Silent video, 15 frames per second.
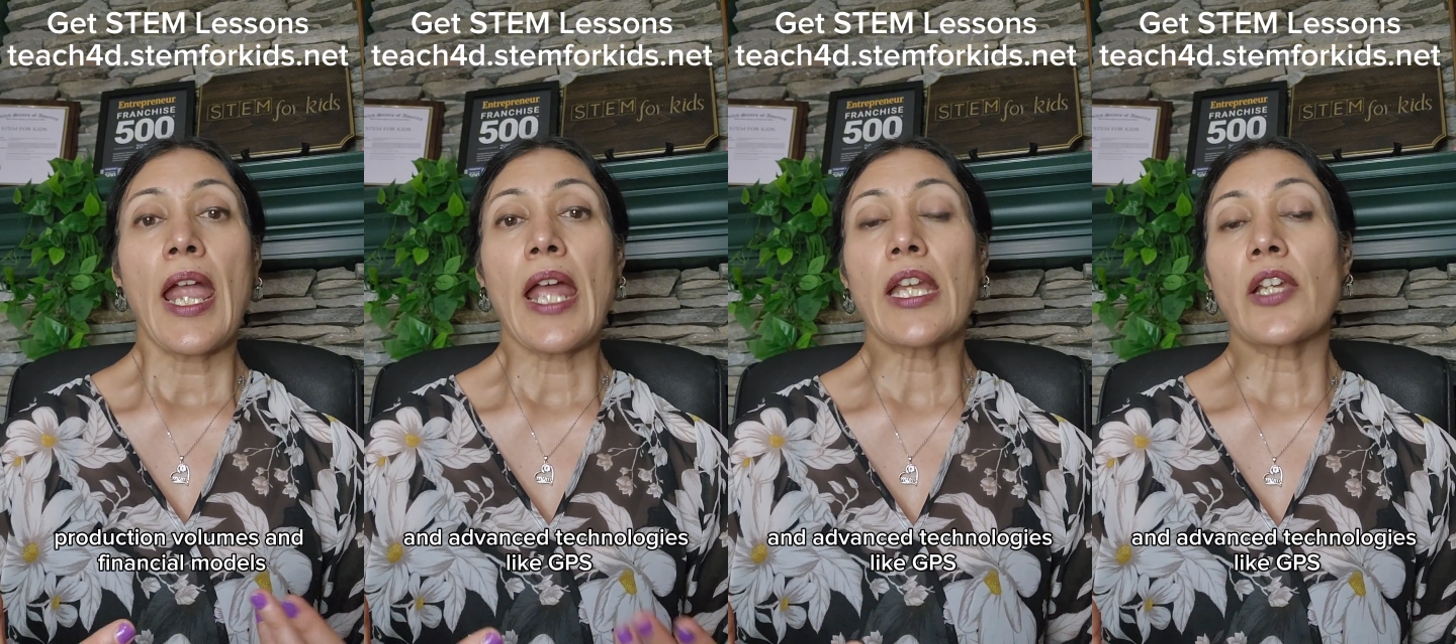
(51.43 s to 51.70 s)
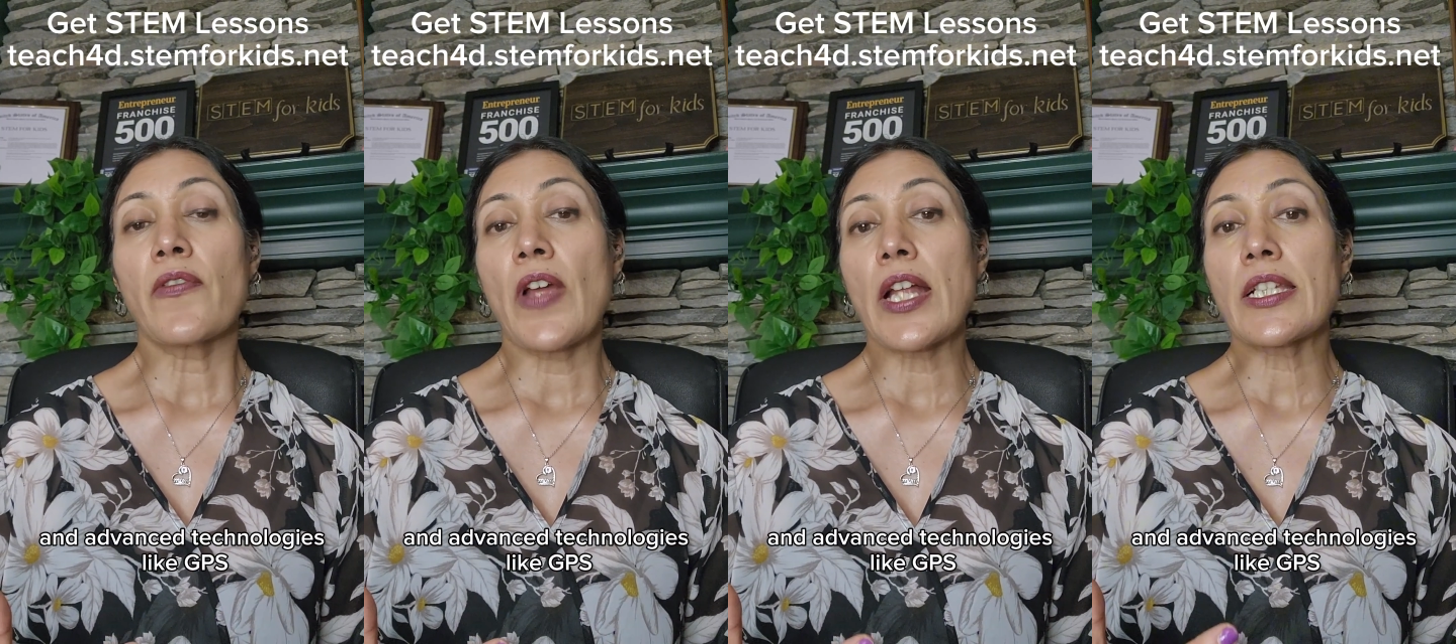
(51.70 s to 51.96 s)

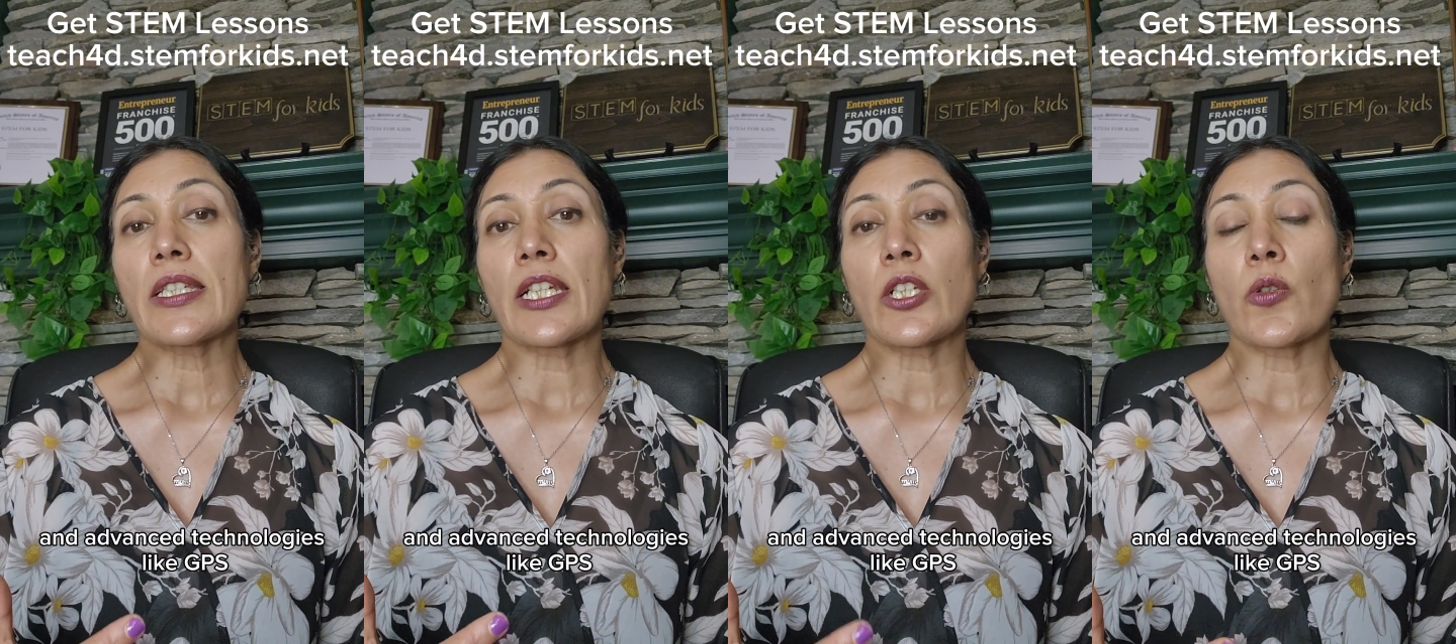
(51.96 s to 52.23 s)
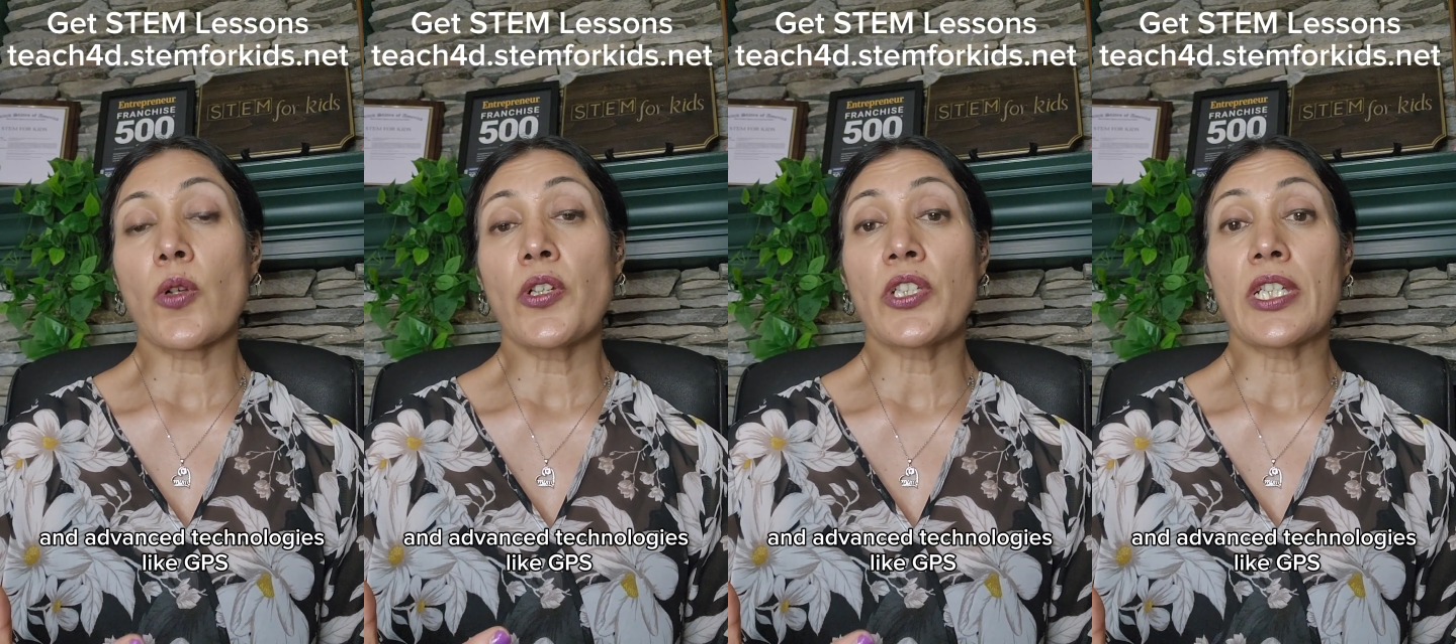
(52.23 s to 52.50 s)
and advanced
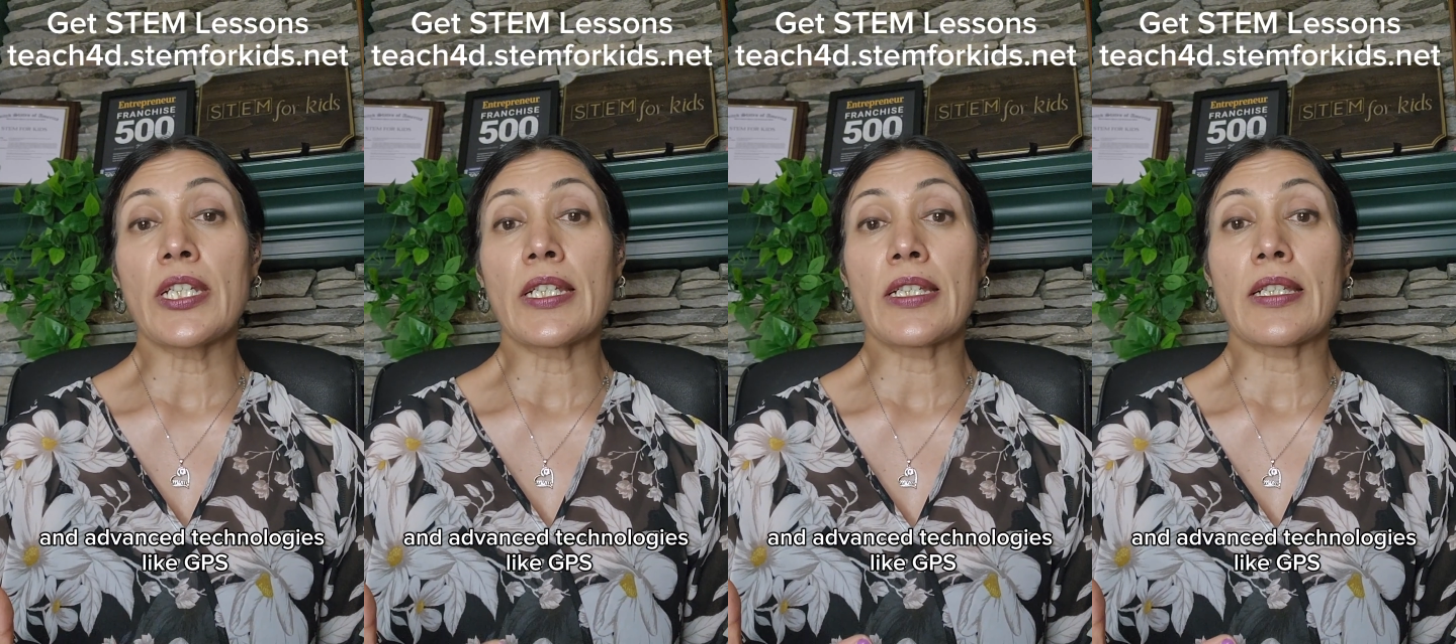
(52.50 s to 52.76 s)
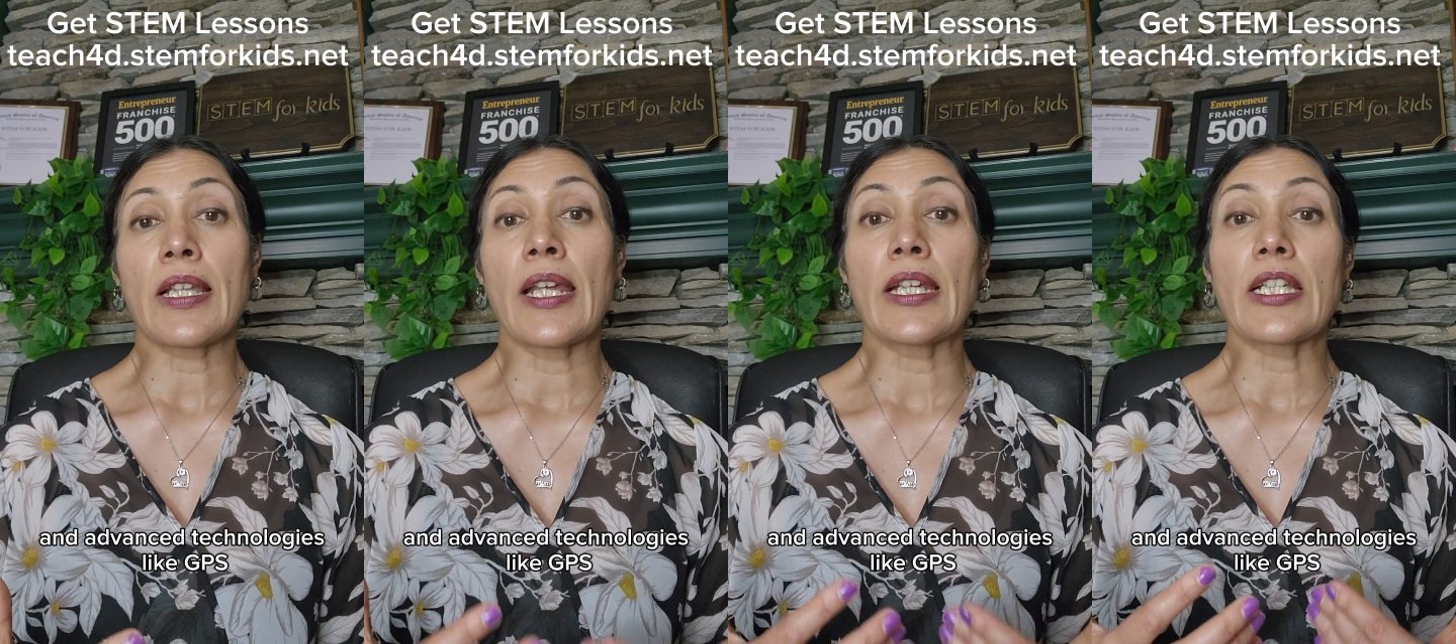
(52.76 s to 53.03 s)

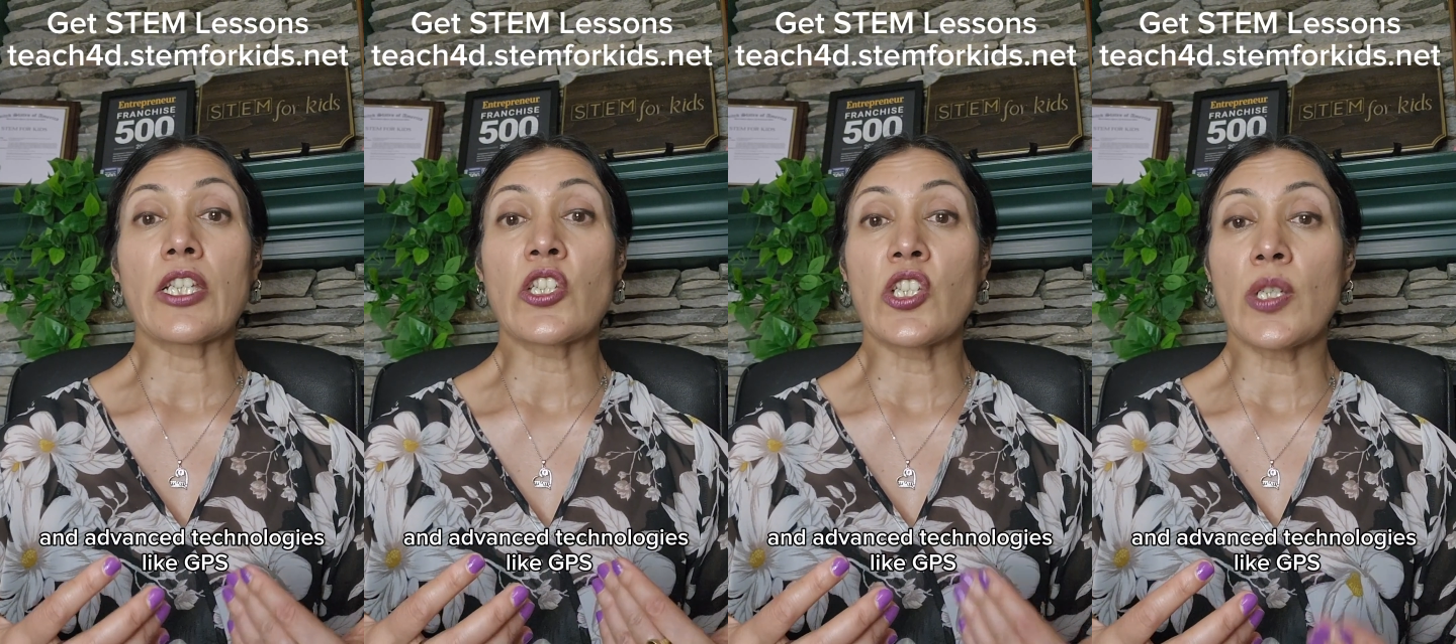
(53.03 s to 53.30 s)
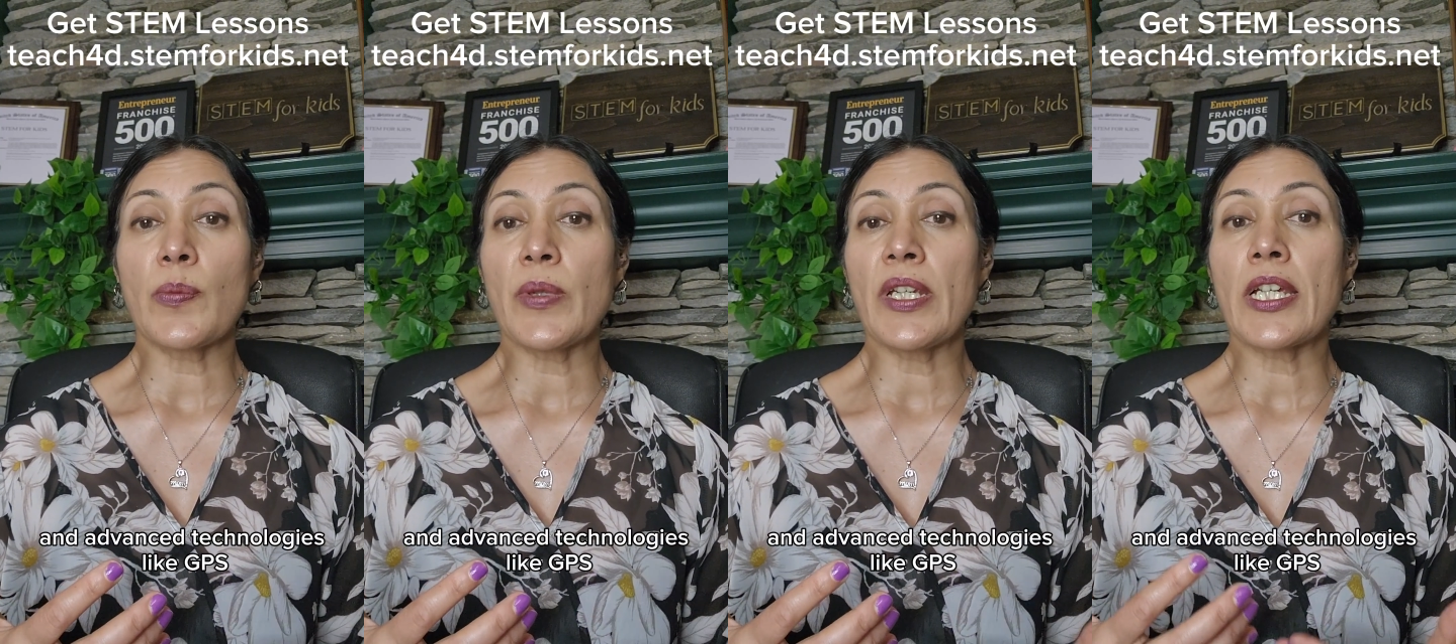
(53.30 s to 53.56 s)
technologies like
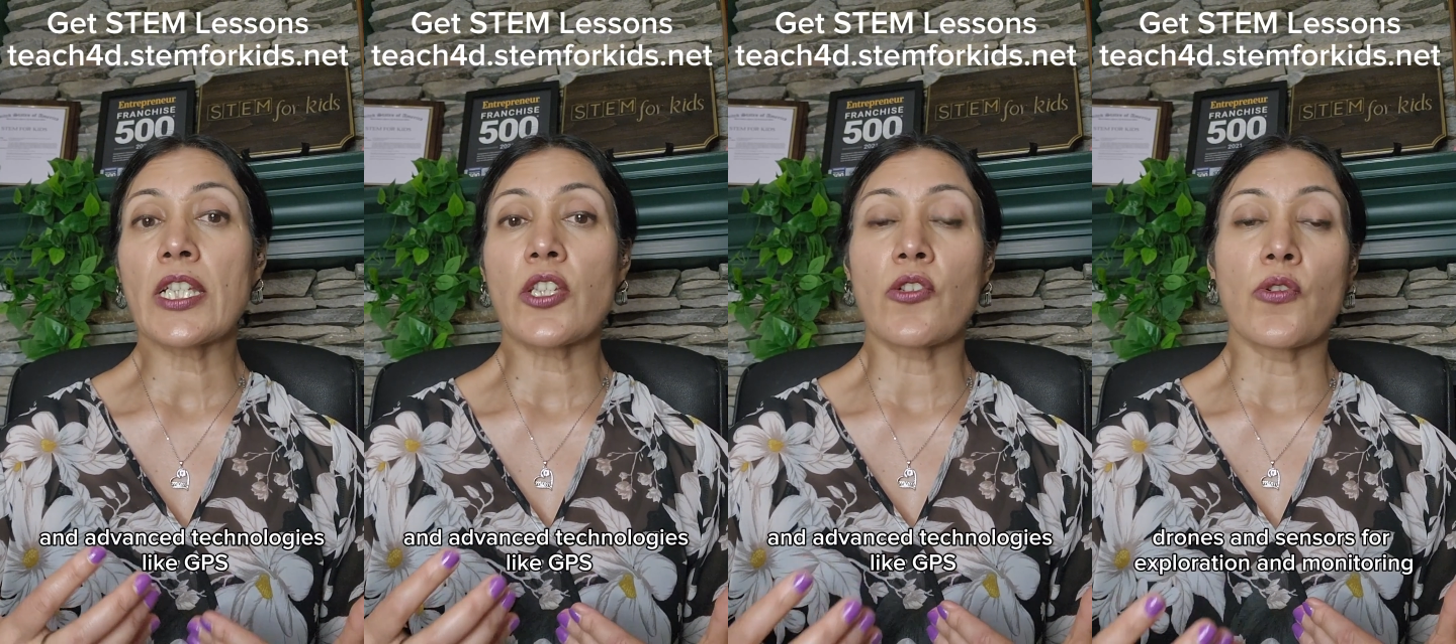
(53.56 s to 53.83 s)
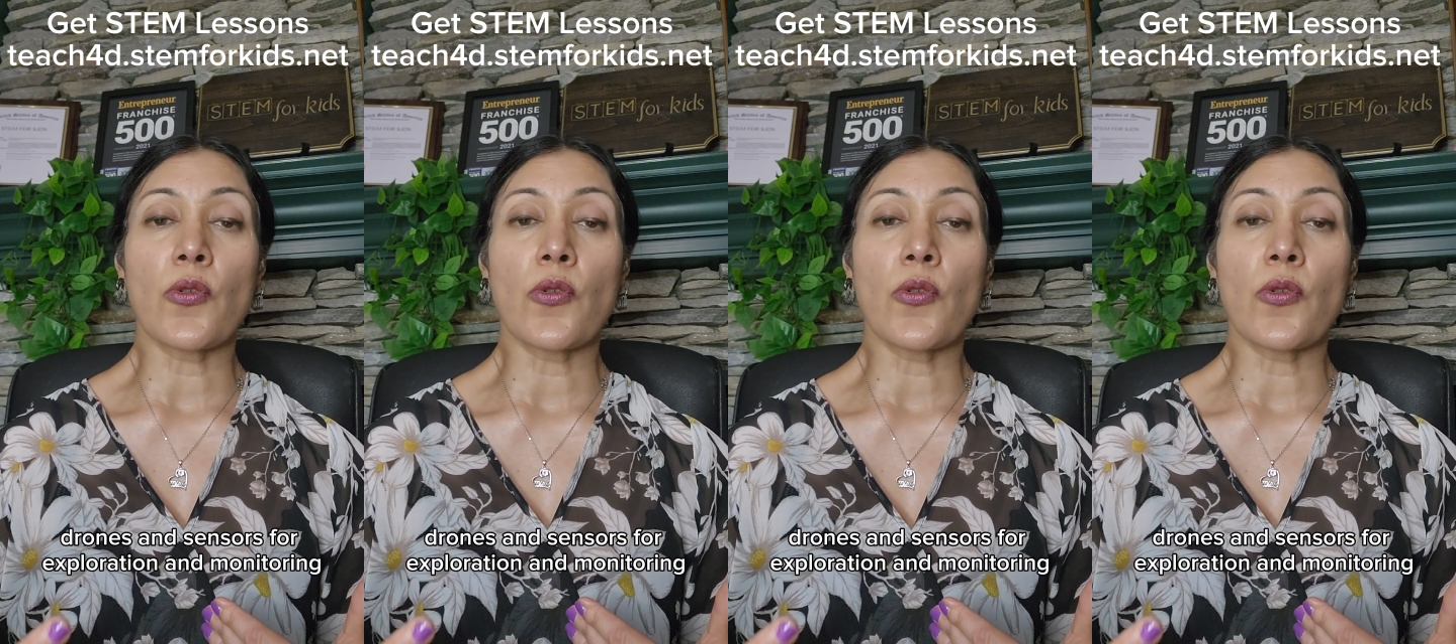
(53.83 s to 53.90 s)
GPS,